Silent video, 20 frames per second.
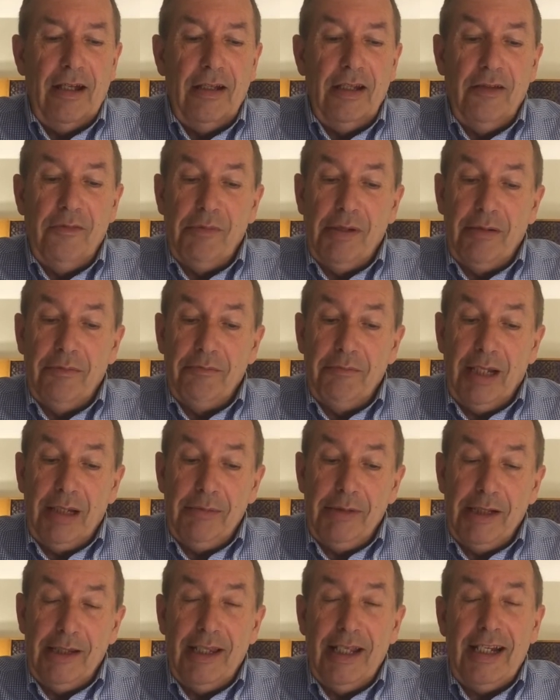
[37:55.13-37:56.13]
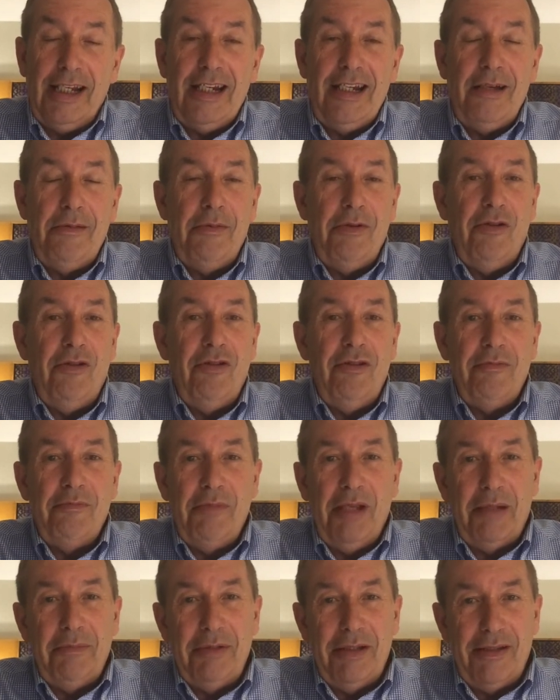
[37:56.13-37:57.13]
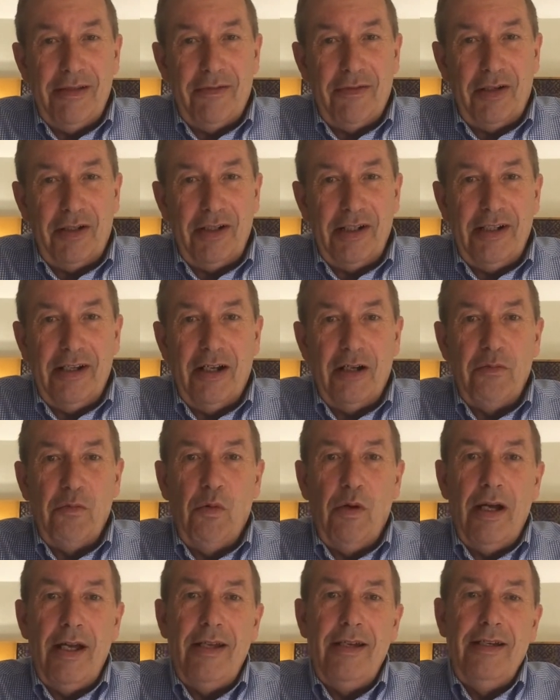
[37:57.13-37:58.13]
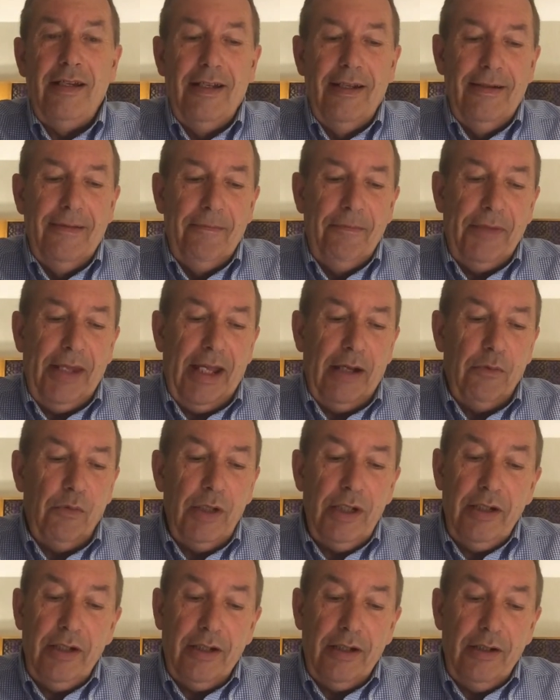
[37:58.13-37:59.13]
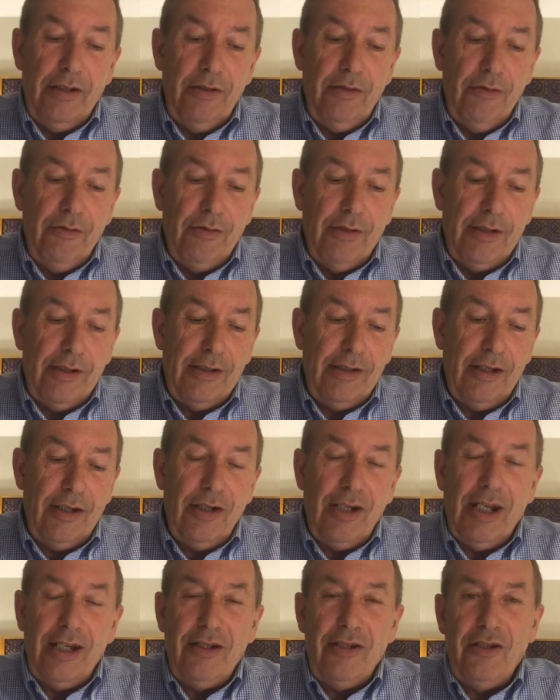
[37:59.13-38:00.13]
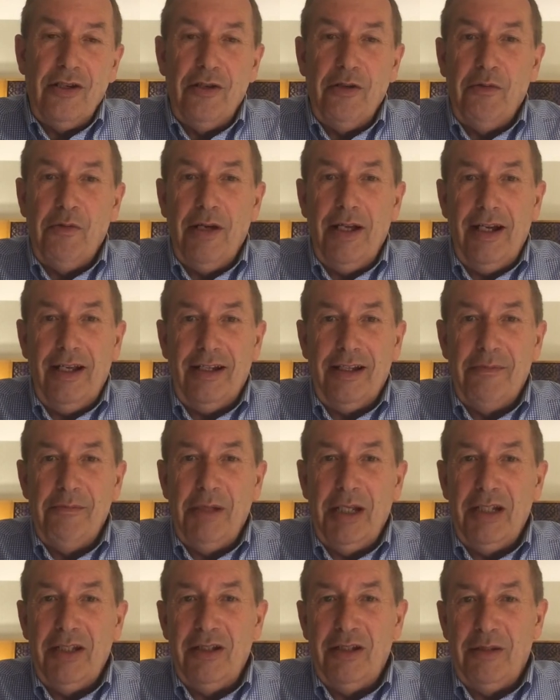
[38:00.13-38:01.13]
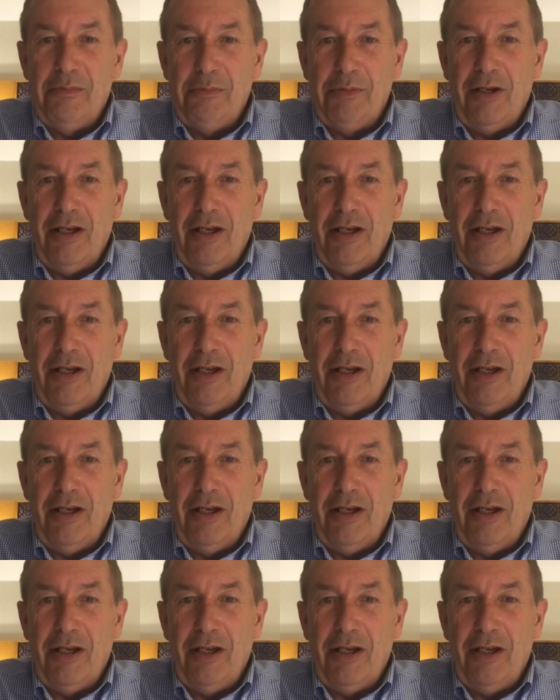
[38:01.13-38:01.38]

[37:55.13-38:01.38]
They've been maybe thinking about it, maybe they've already got one. And what you can do is suggest, you know what, I can make you